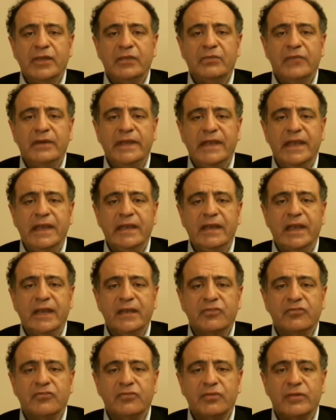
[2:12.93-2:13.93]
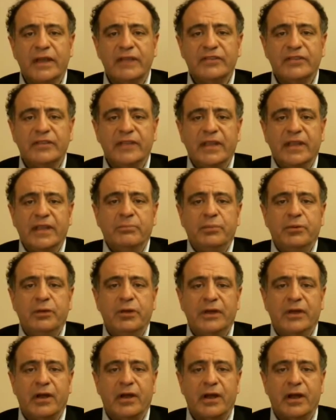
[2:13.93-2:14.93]
we cannot trust and
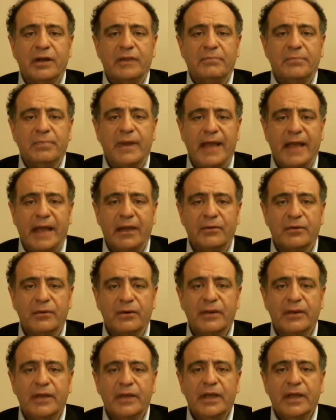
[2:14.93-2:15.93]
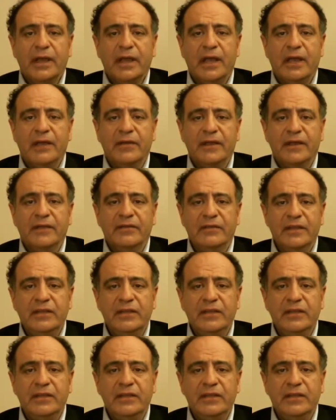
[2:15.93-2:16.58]
put our power as